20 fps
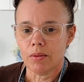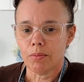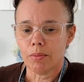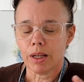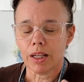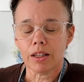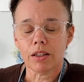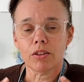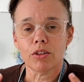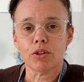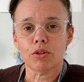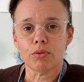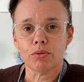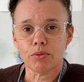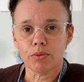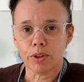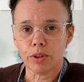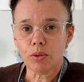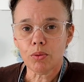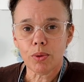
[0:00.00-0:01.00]
made a lot
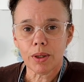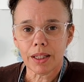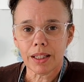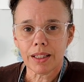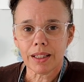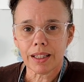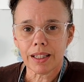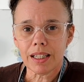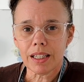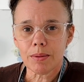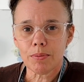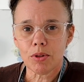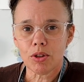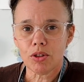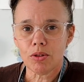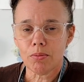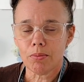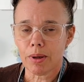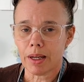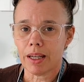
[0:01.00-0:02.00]
of real wedding cakes, but
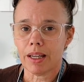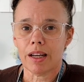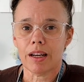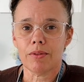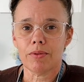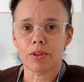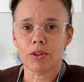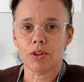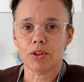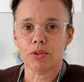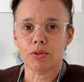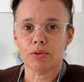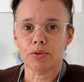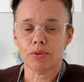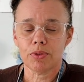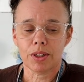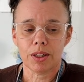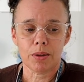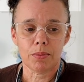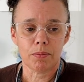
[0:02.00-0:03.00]
you may have a lot of
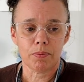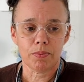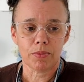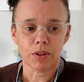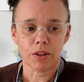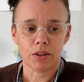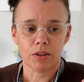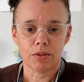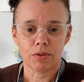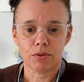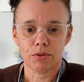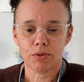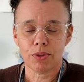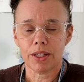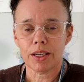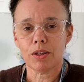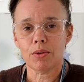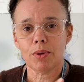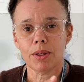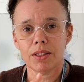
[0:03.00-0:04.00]

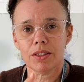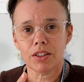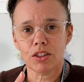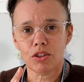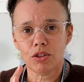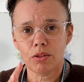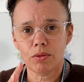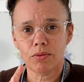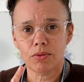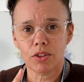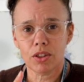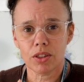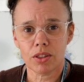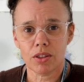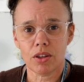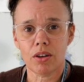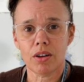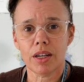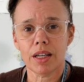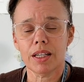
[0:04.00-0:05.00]
fake ones that you've
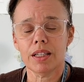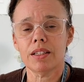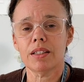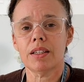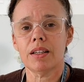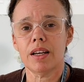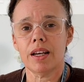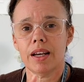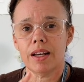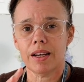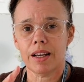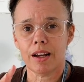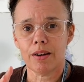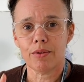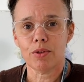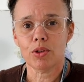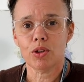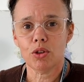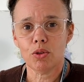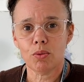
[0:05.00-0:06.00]
designed and
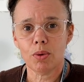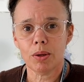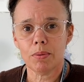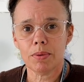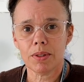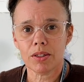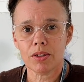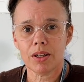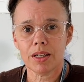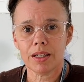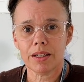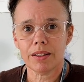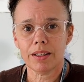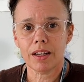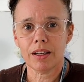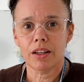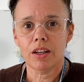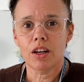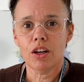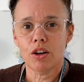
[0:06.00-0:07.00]
have on your website, and
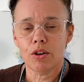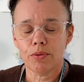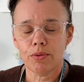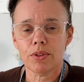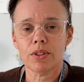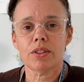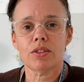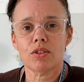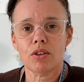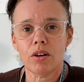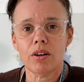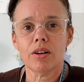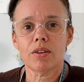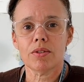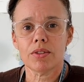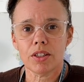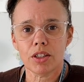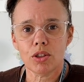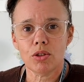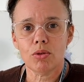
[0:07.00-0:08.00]
that for
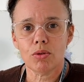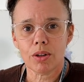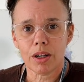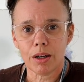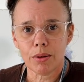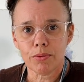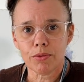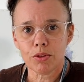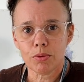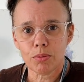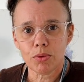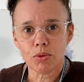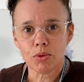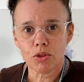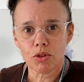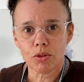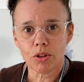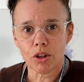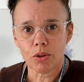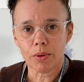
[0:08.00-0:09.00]
styles that you're comfortable
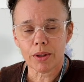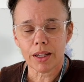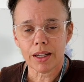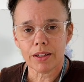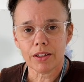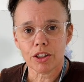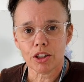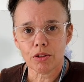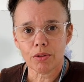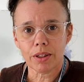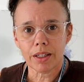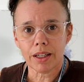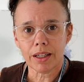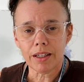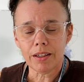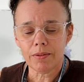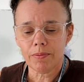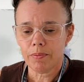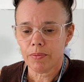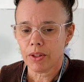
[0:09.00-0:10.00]
to go ahead and
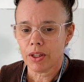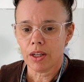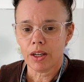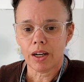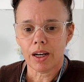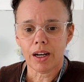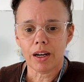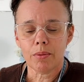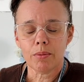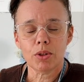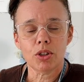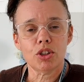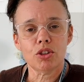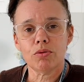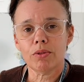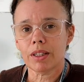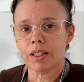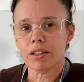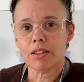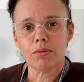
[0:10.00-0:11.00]
create.
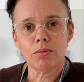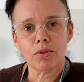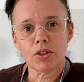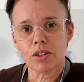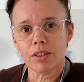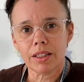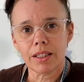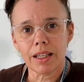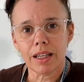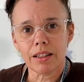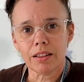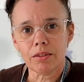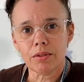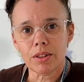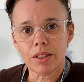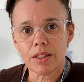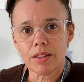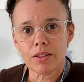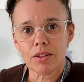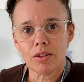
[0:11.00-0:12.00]
Direct them to the
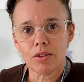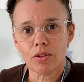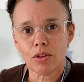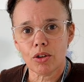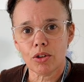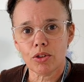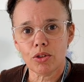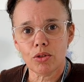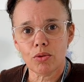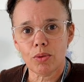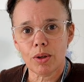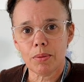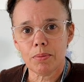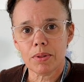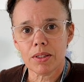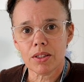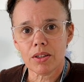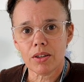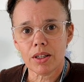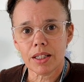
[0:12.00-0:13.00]
galleries on your
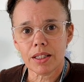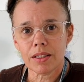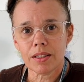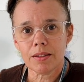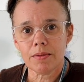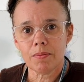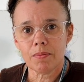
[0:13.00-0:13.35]
website.